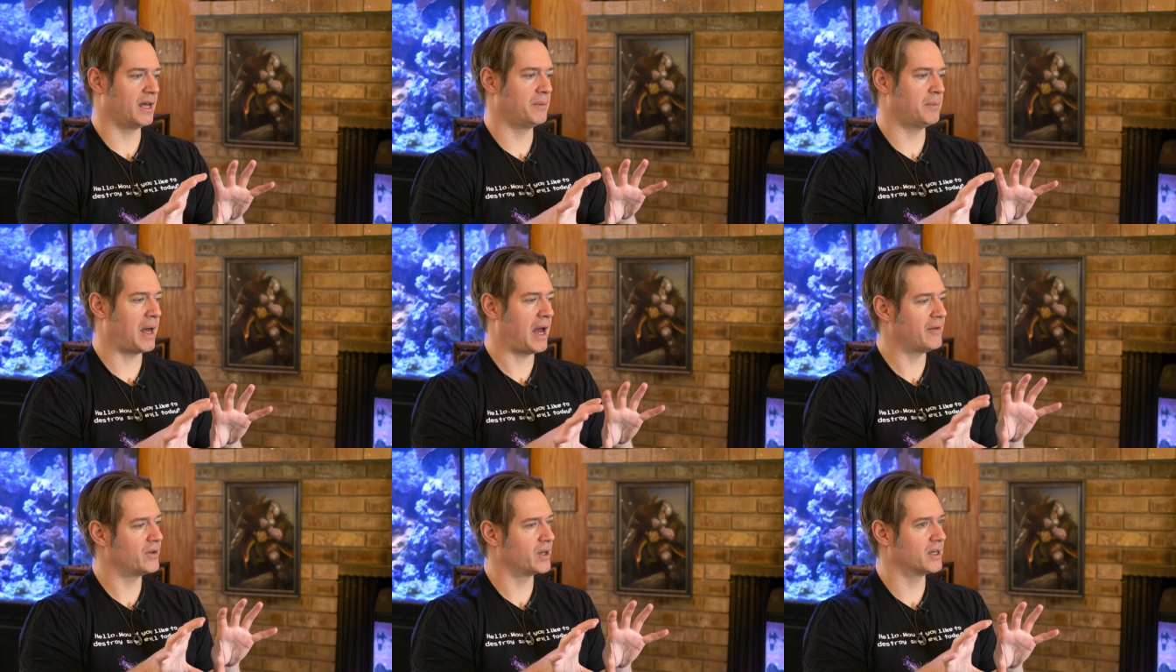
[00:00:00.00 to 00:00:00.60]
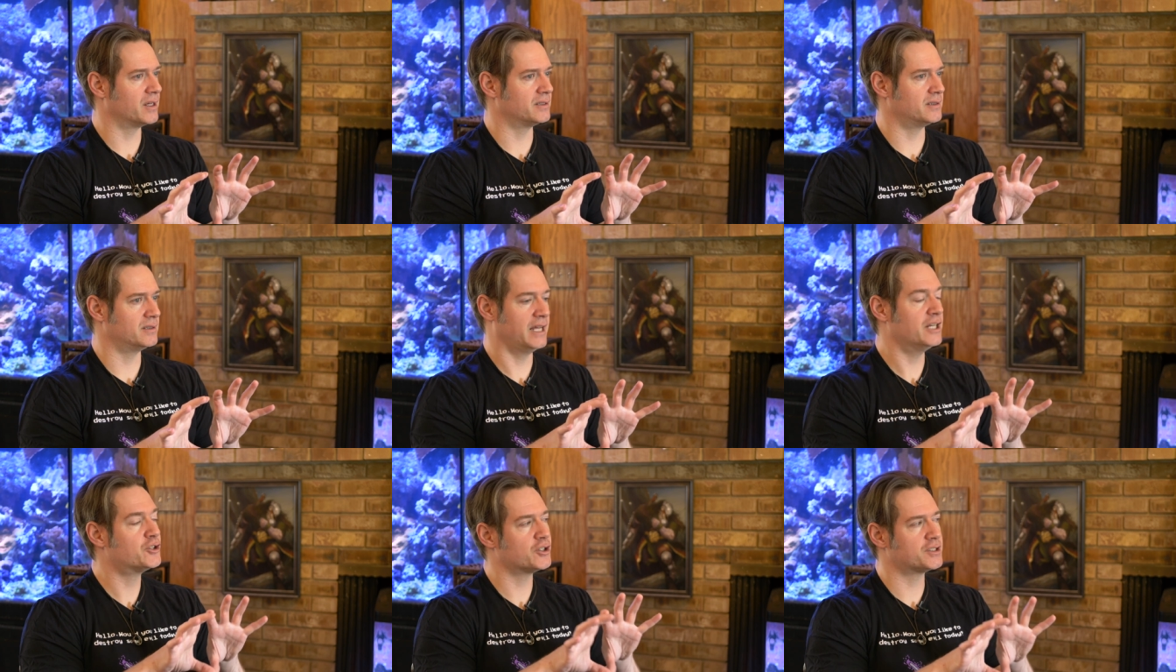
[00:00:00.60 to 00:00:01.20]
and having an
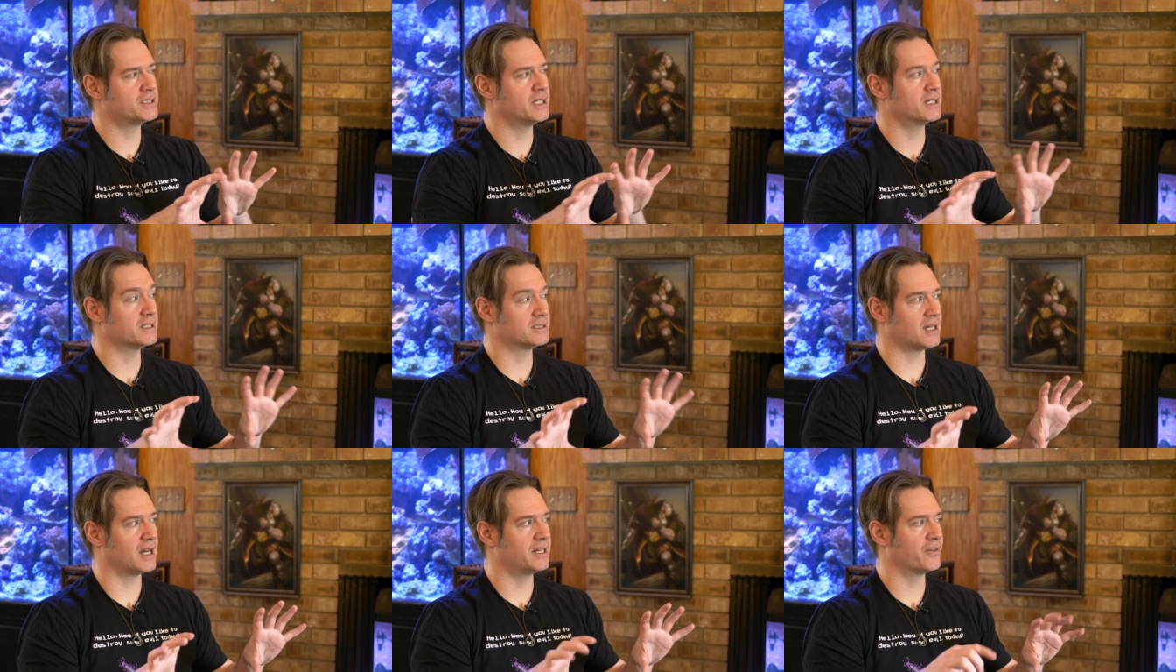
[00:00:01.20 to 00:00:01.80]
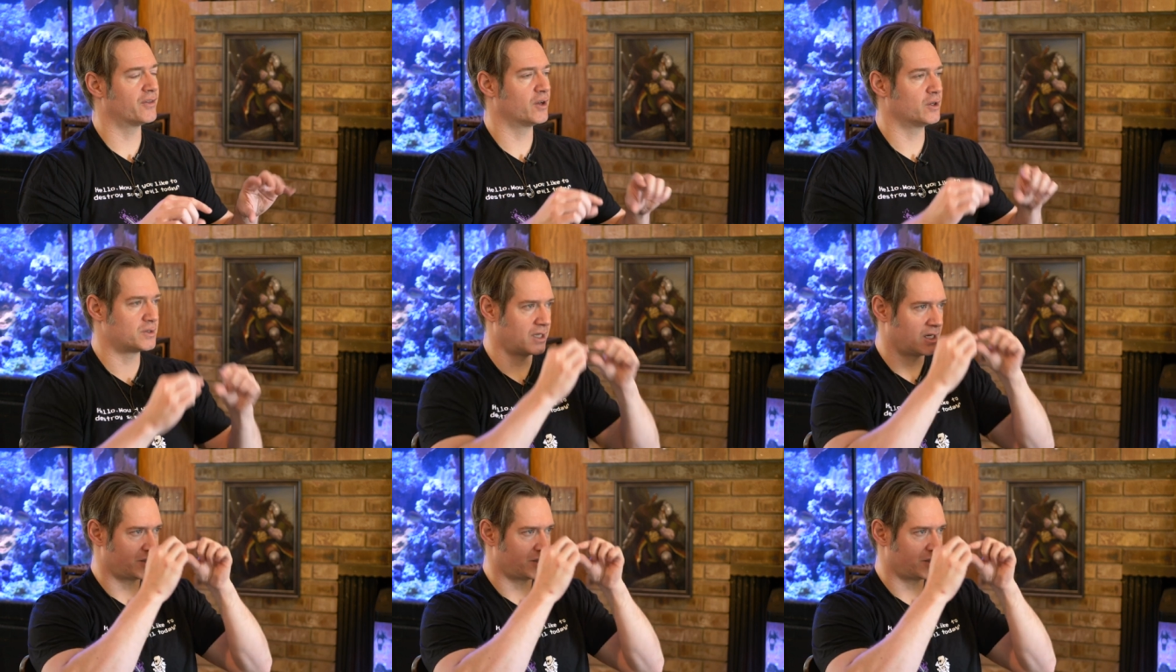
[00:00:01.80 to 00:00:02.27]
interesting design to those,